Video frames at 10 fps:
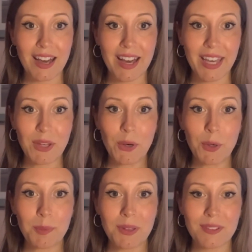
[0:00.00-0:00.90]
I
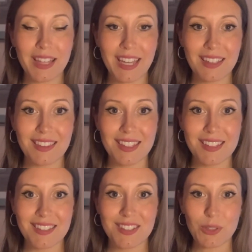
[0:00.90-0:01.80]
hope you like
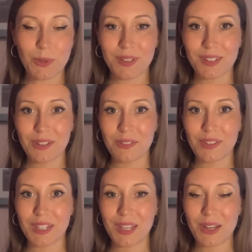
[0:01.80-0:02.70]
this short little
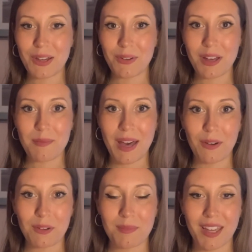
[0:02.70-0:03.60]
video
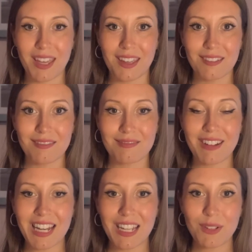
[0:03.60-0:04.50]
about my
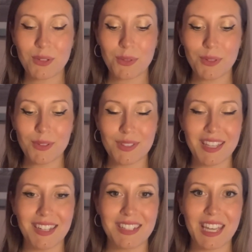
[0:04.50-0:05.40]
writing tools
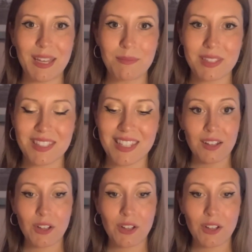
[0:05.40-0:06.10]
and tips.